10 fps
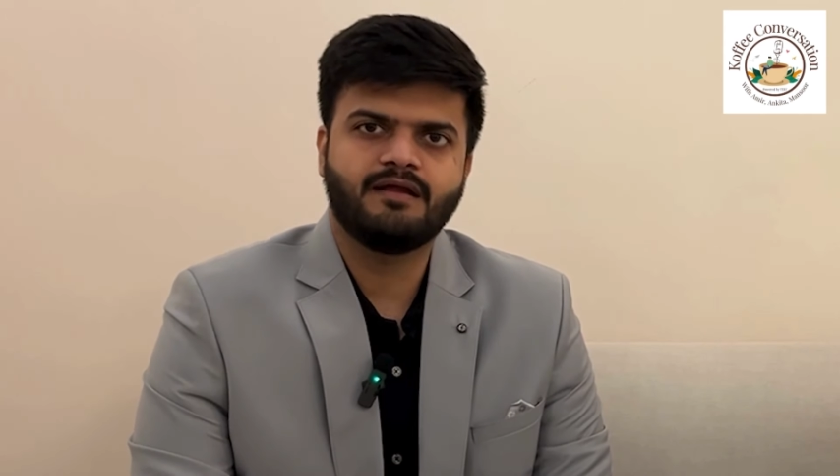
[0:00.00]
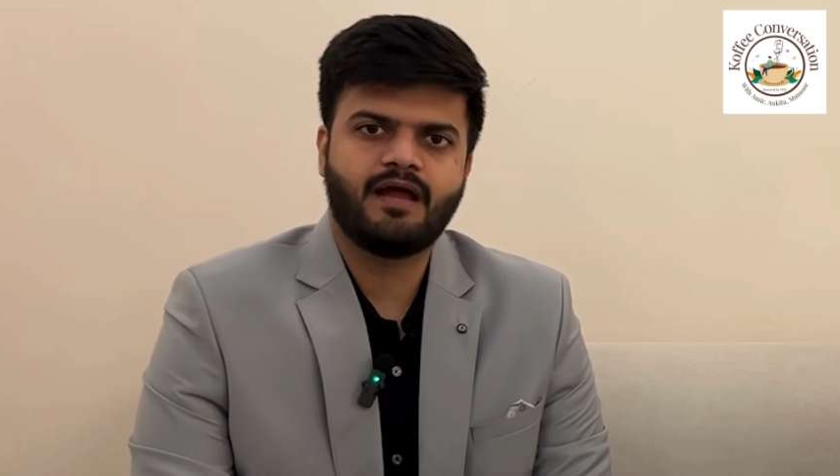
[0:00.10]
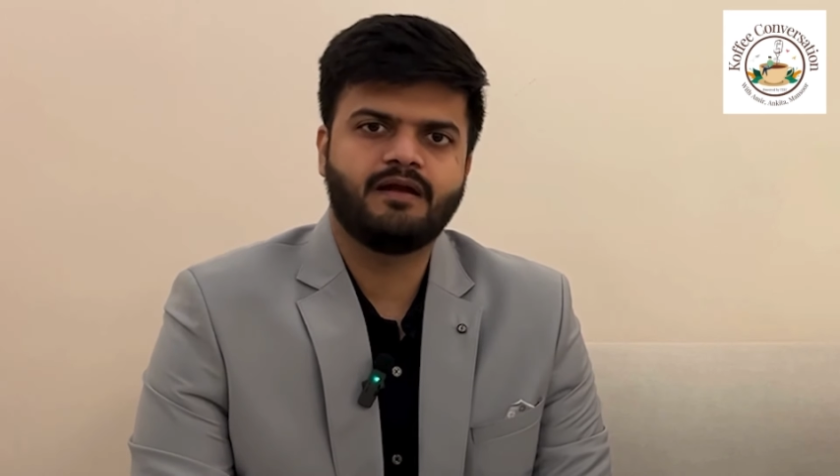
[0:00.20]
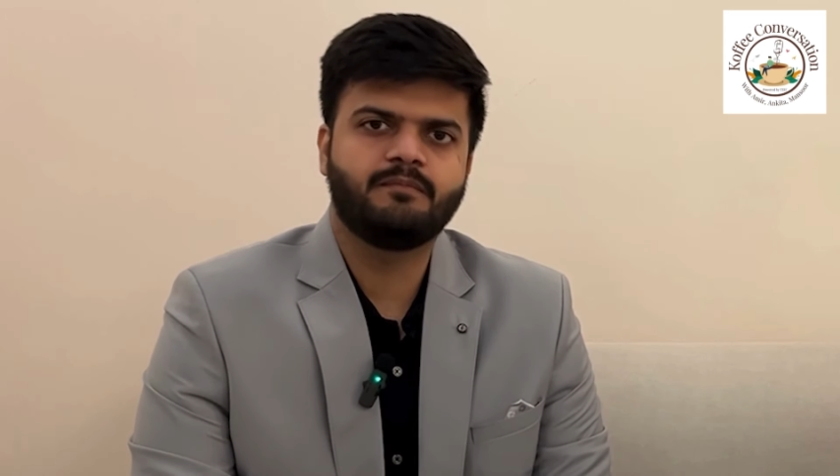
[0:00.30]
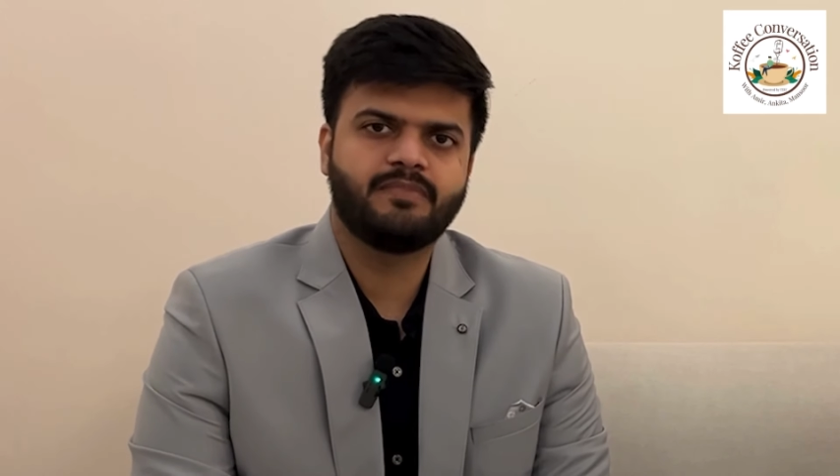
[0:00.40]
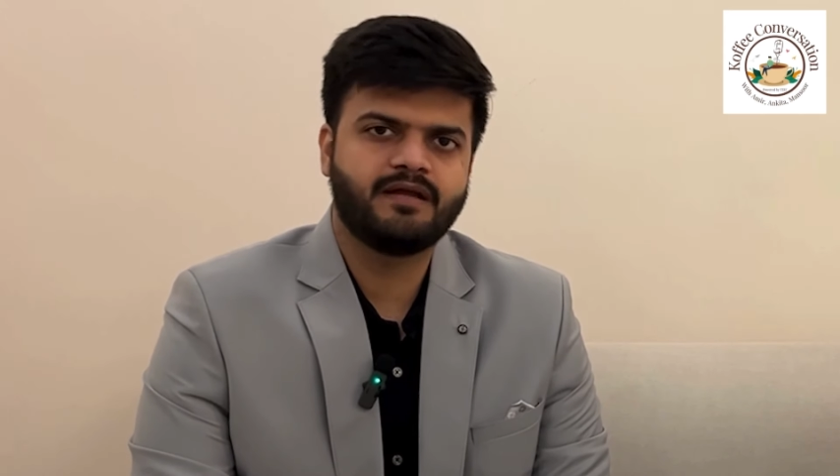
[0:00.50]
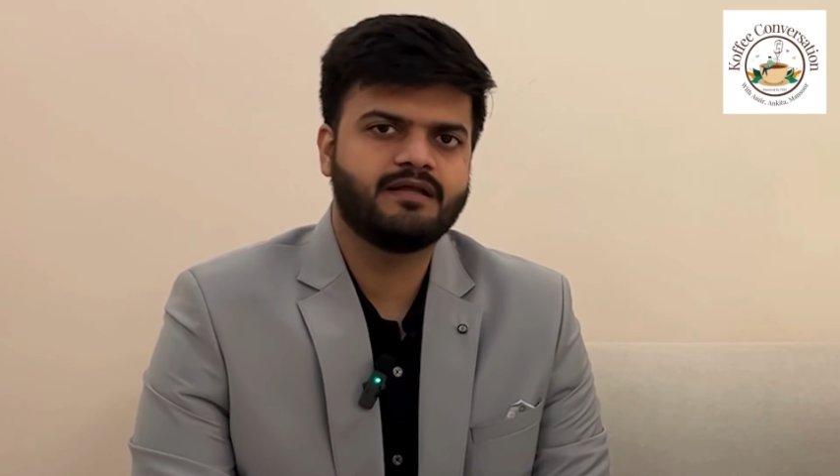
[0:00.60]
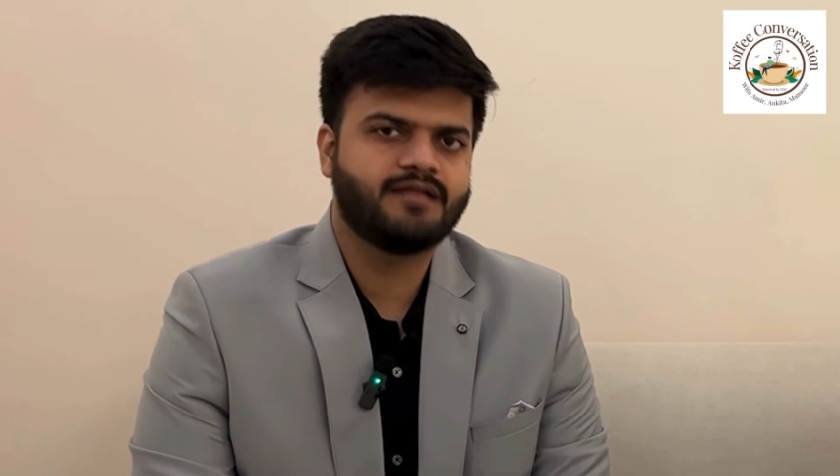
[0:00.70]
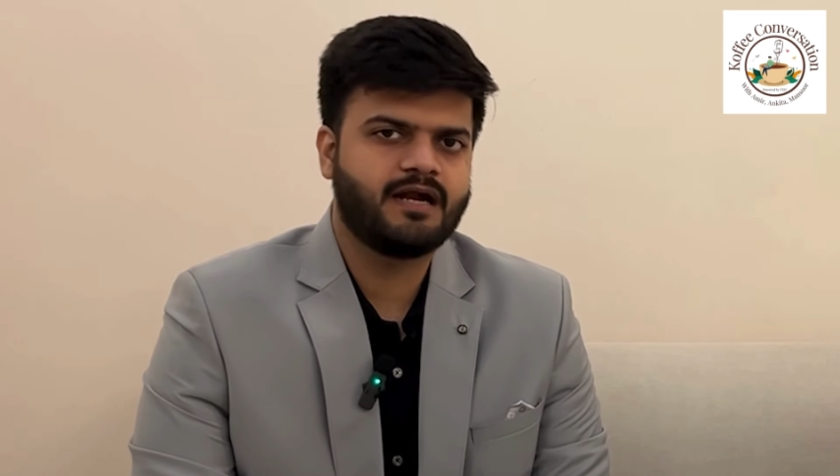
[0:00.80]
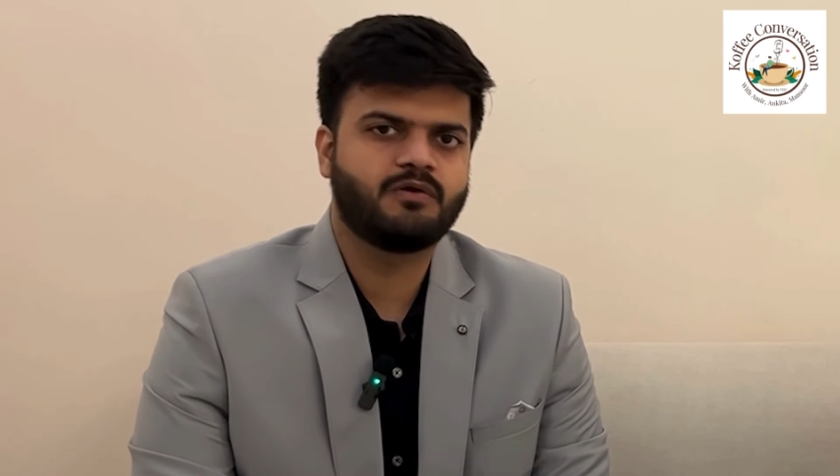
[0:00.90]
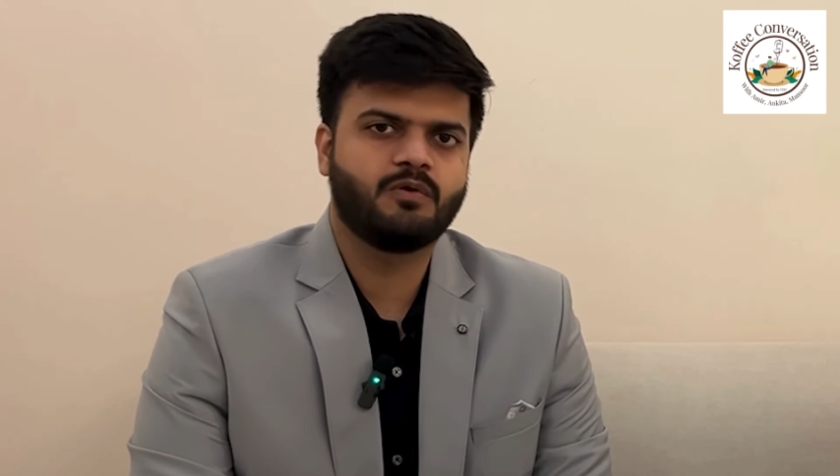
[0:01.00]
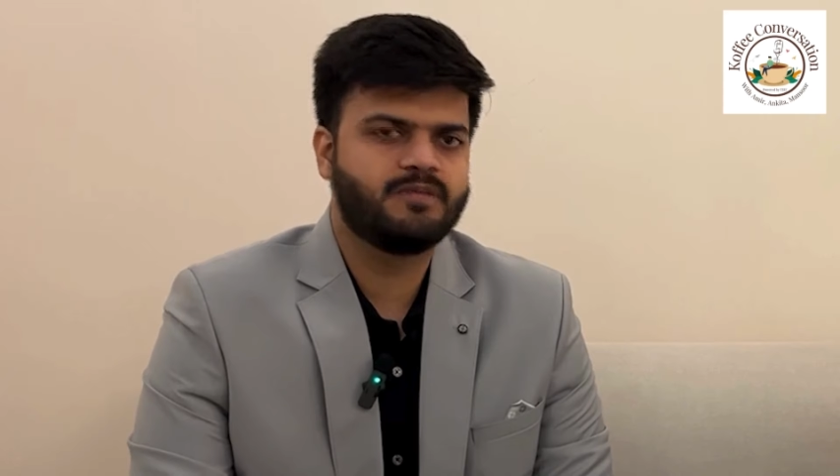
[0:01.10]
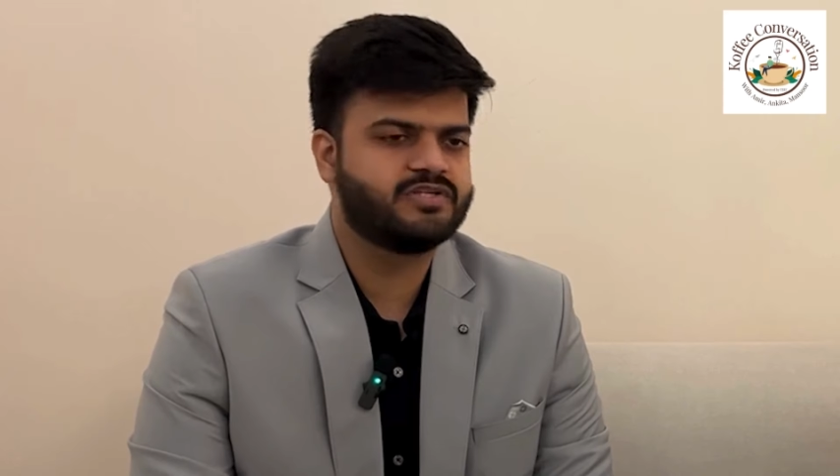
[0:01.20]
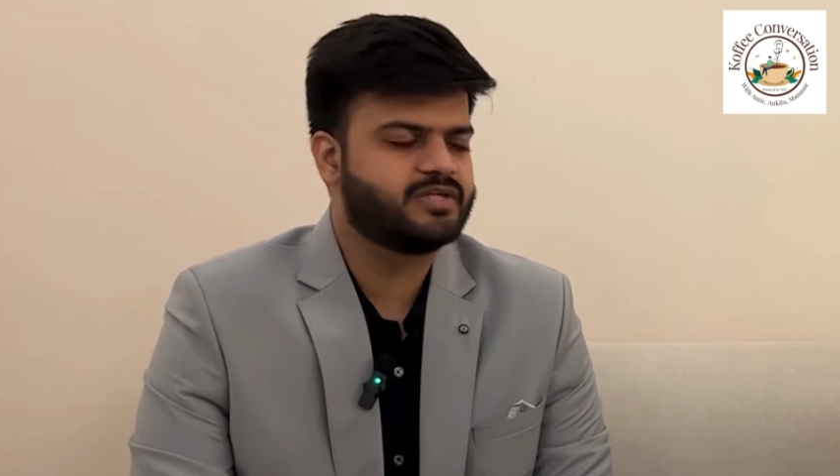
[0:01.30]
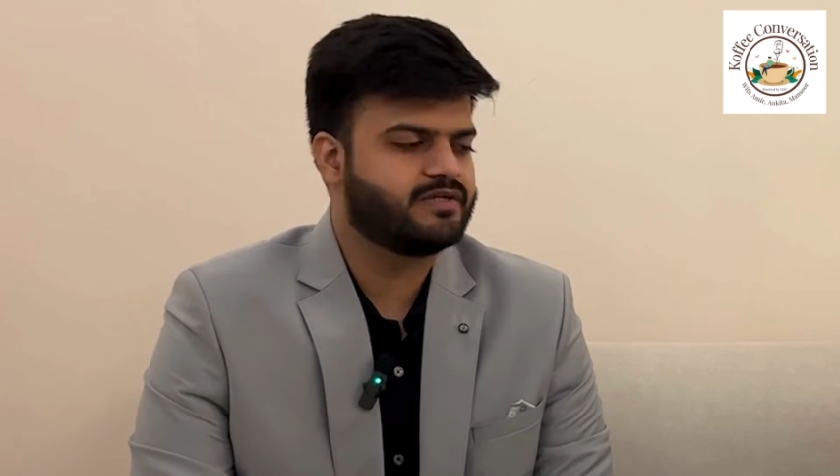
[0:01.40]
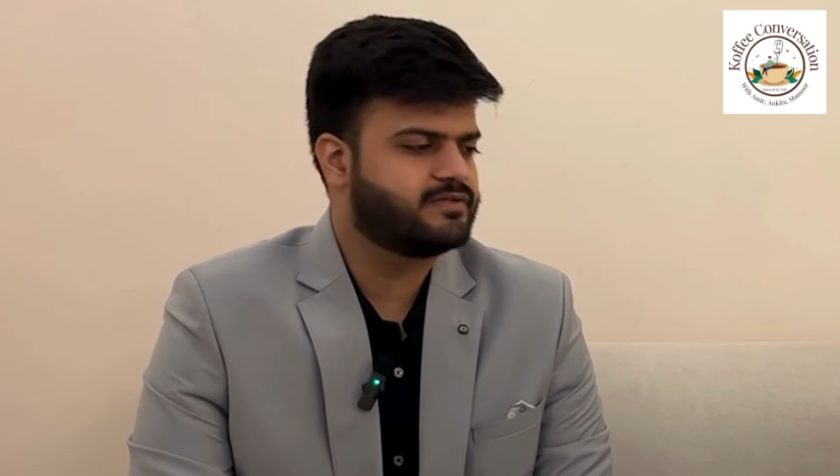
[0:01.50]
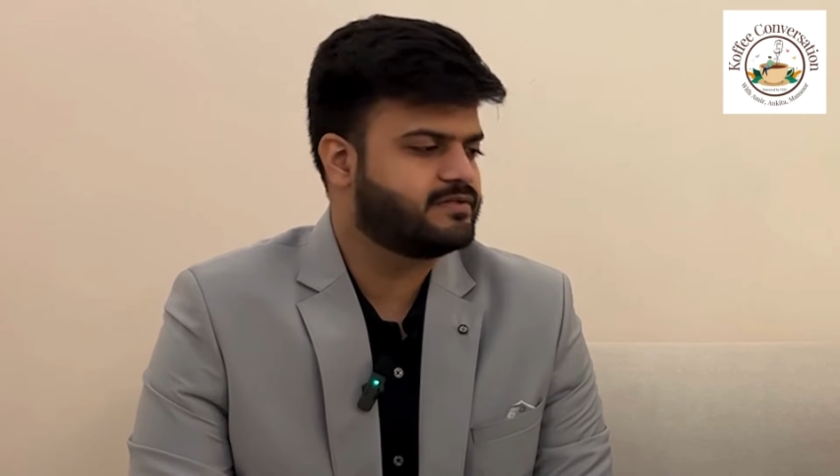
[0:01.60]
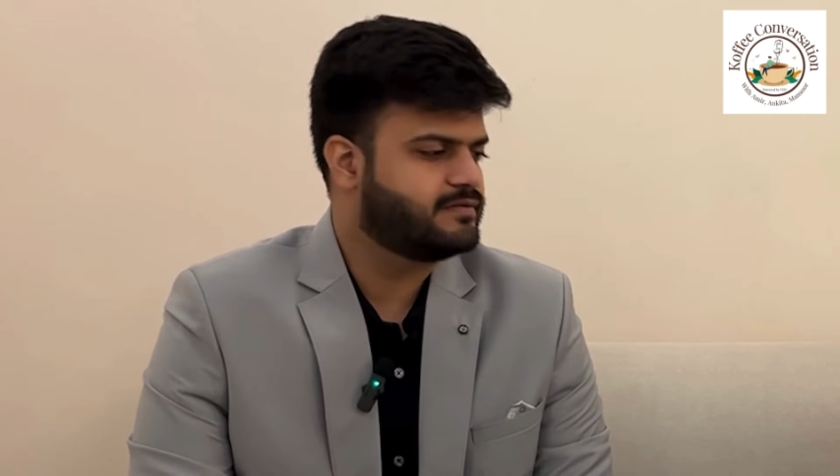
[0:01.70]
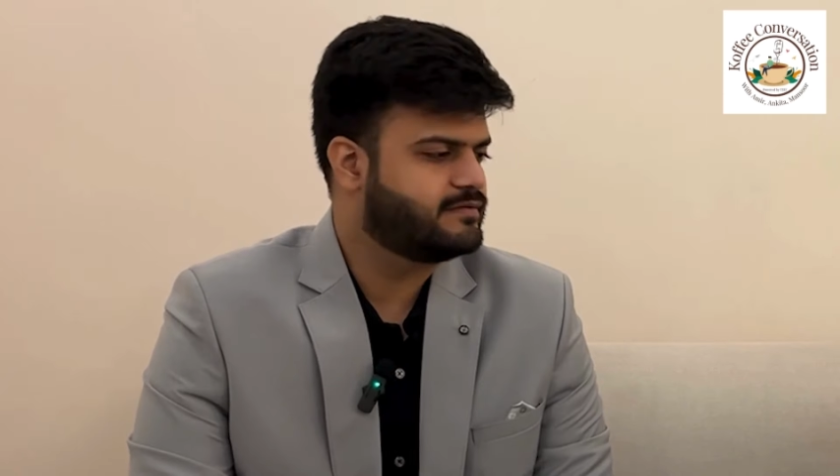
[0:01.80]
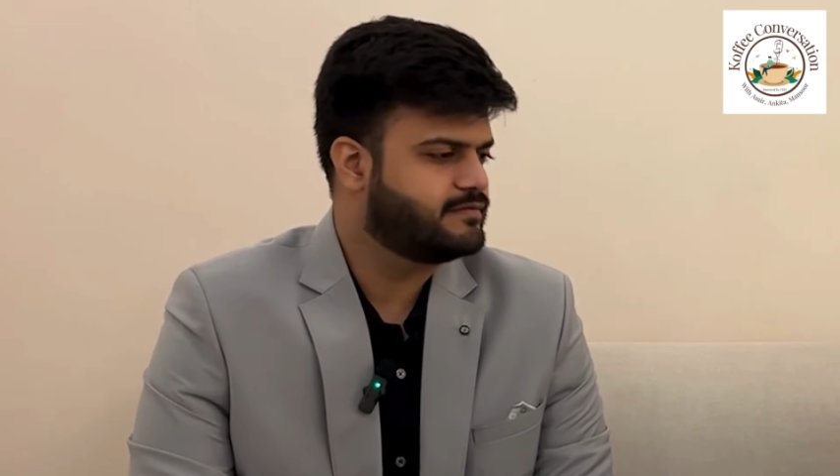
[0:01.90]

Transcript: and bring in that global change.